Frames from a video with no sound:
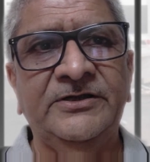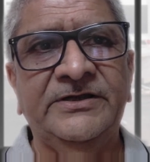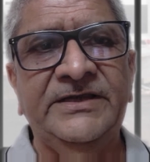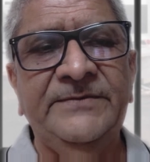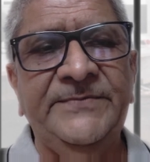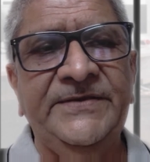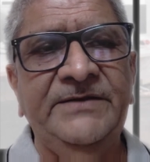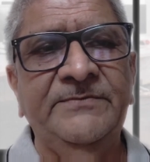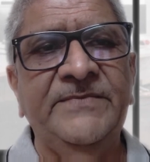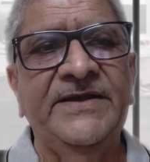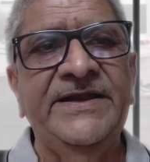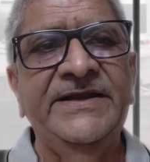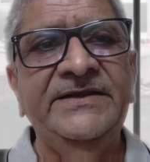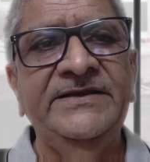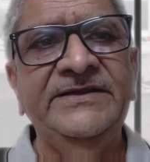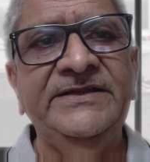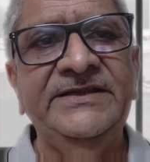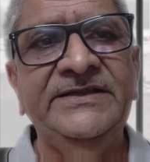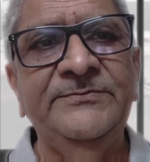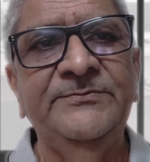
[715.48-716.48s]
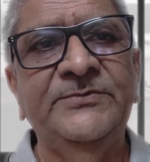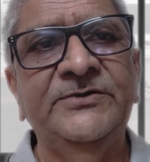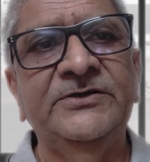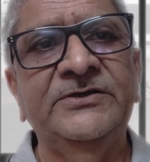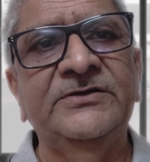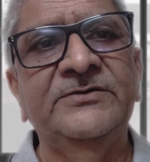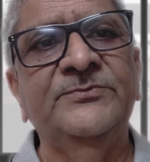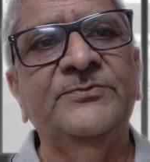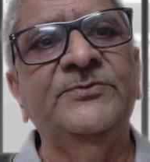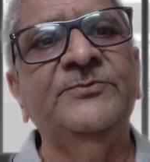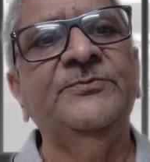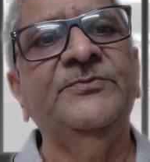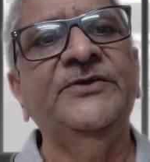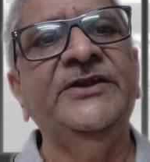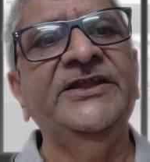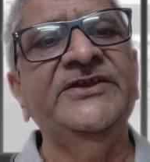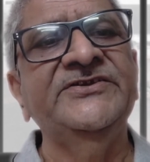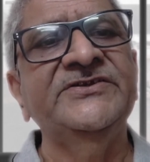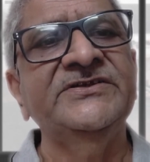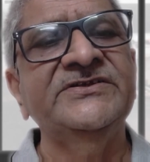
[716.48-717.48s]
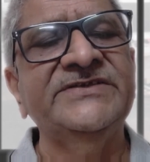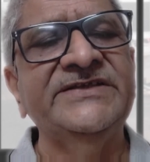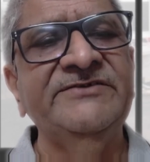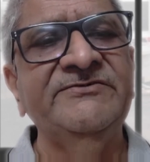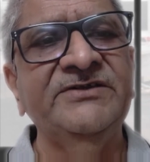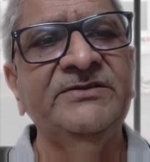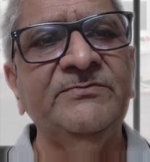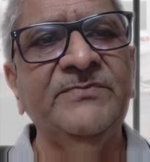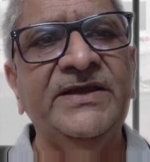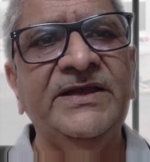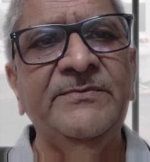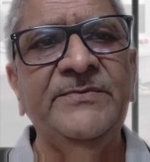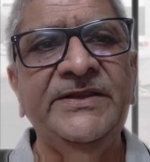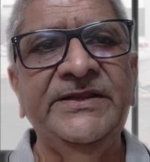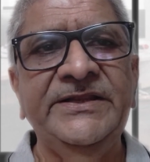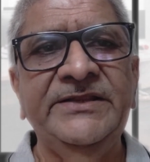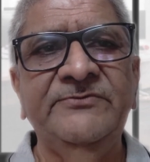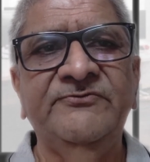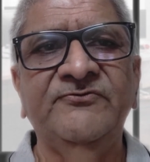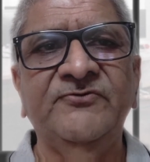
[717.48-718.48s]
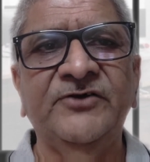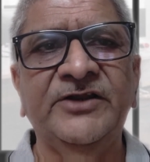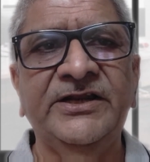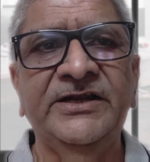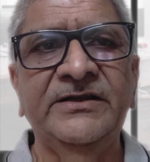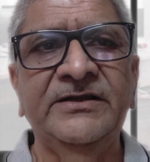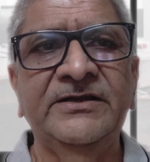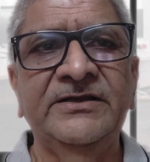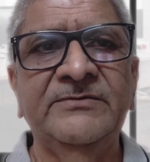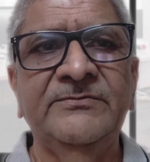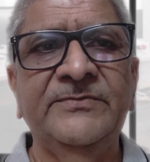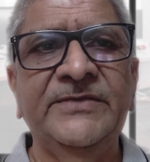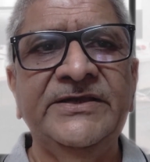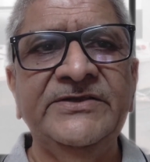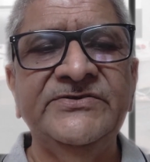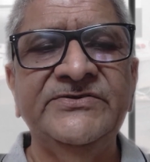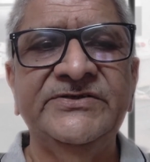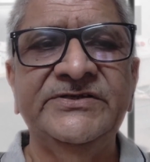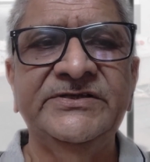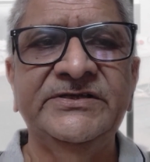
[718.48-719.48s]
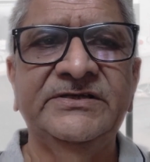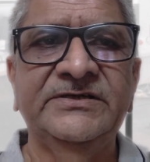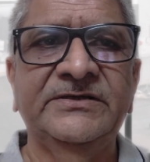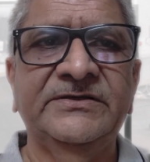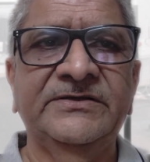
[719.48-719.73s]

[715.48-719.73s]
keep in mind the predictions given by many foreign based